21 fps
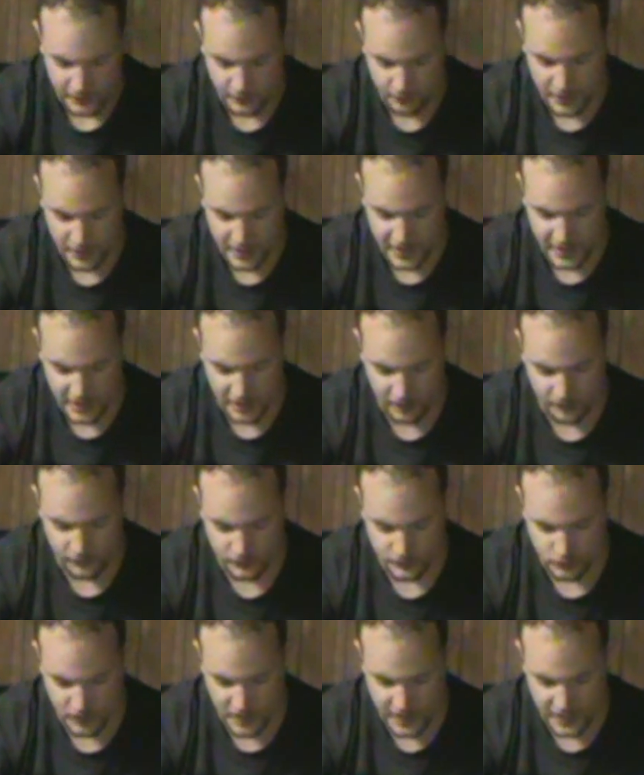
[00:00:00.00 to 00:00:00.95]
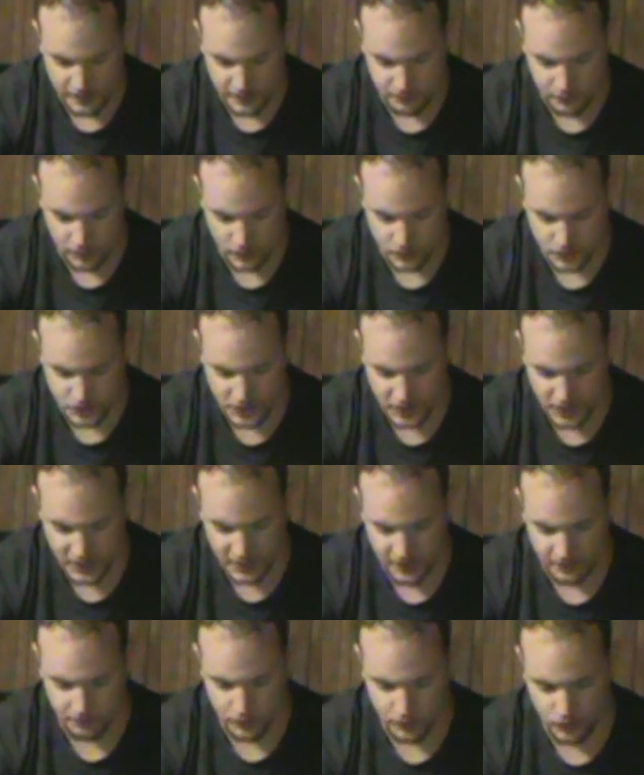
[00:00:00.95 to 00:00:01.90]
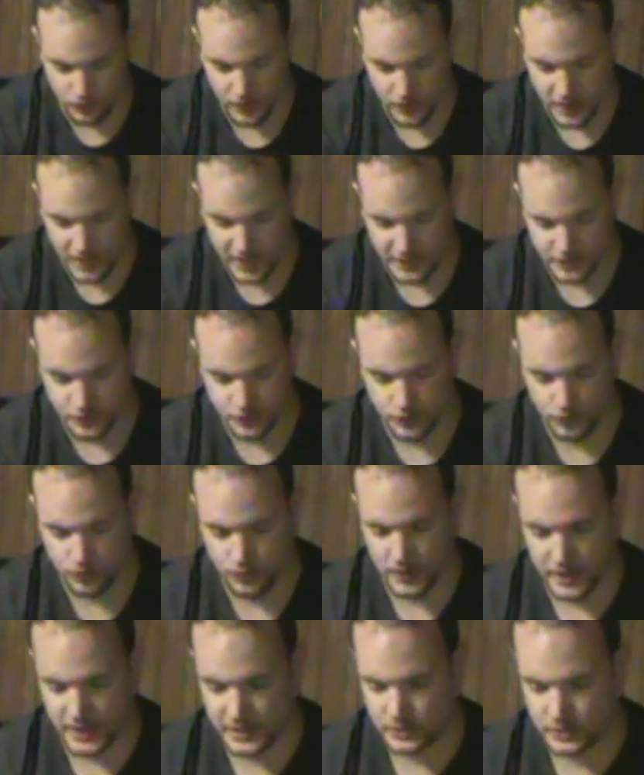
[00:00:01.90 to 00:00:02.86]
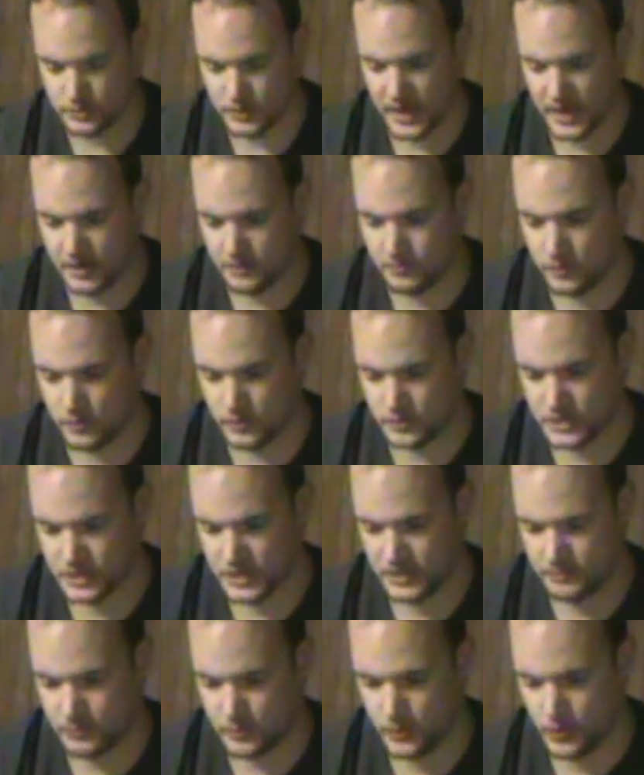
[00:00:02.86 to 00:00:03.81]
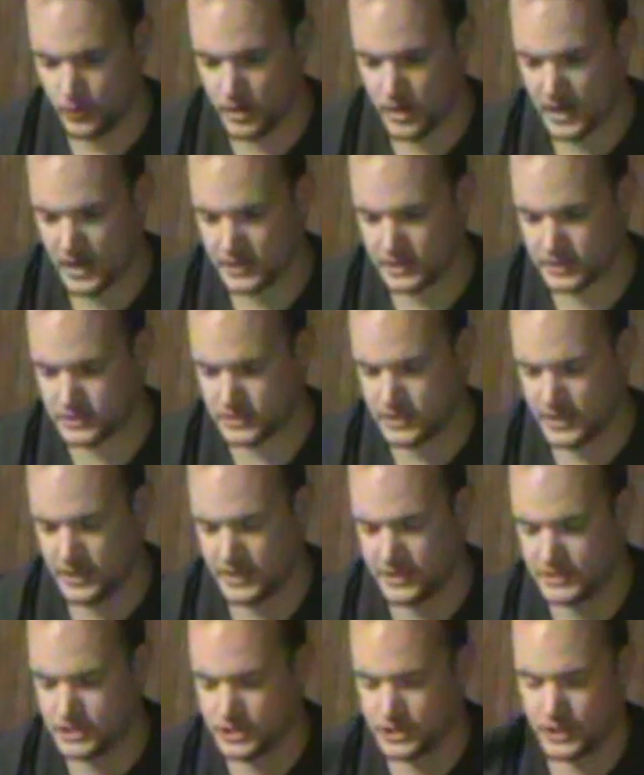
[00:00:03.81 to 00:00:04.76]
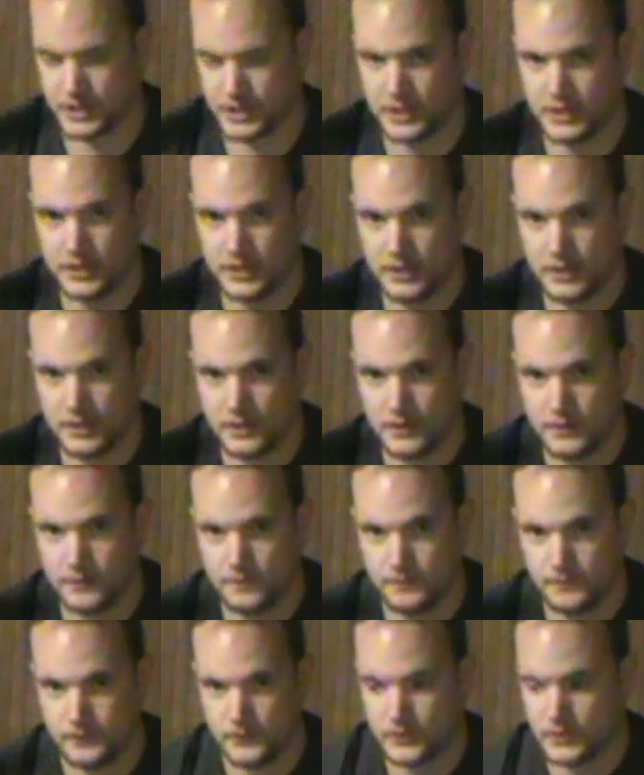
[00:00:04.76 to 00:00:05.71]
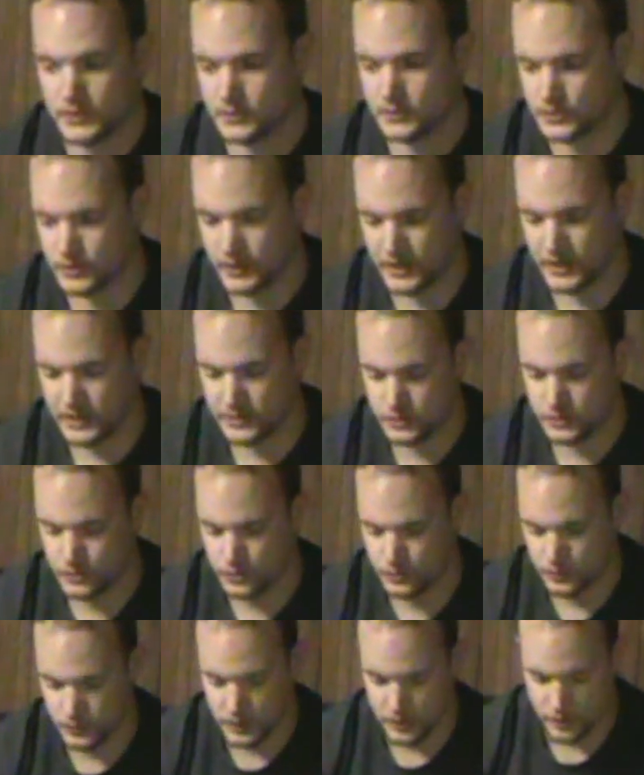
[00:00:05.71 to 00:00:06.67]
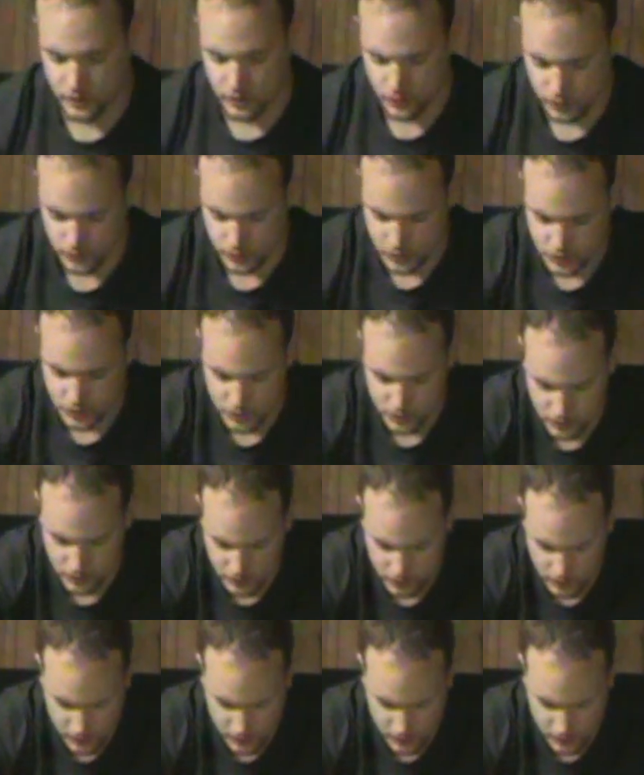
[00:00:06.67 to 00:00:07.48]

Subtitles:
Then we have Dragon Ball Z, Budokai 2, and Dragon Ball Z, Budokai Tenkaichi. So I got 2 of those.